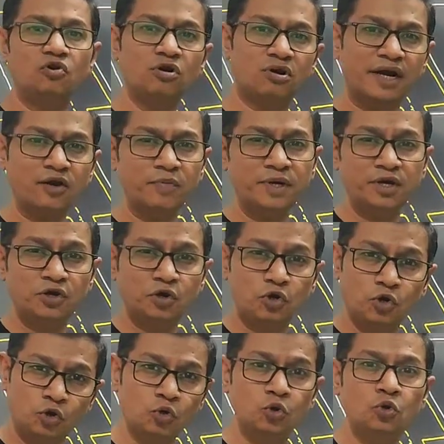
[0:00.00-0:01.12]
Don't try to be
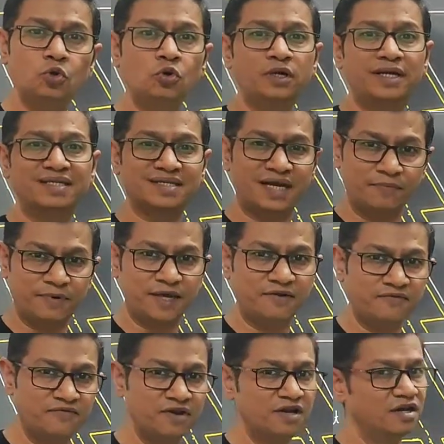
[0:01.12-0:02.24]
too descriptive.